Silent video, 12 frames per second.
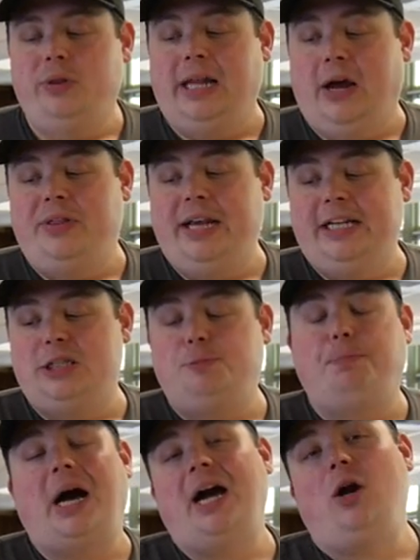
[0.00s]
Now the
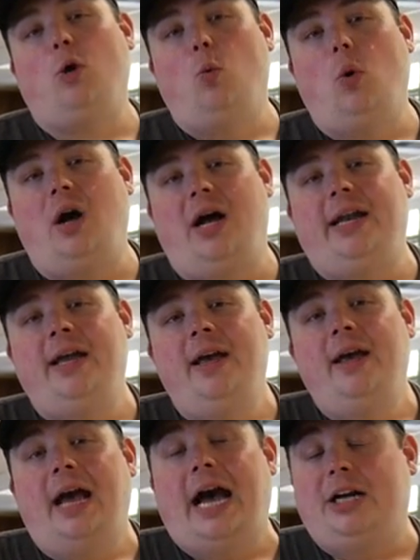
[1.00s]
Inspire one
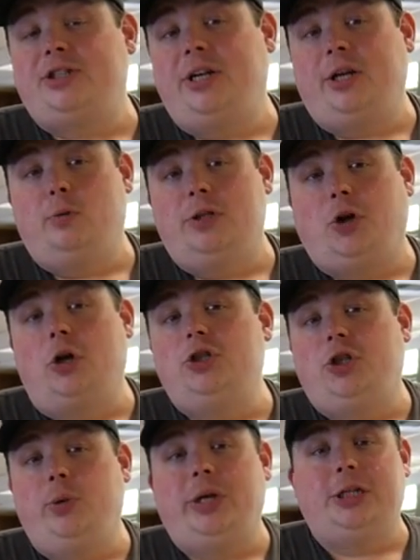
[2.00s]
actually can return
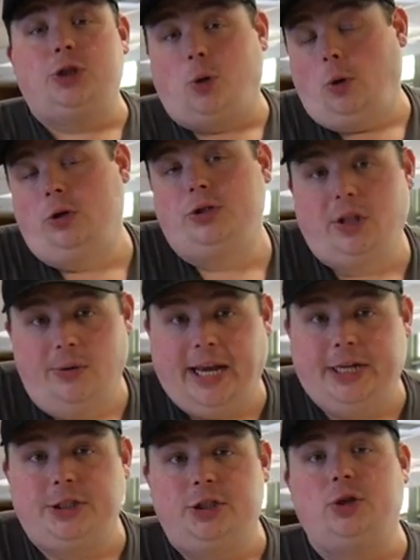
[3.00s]
to the controller's location.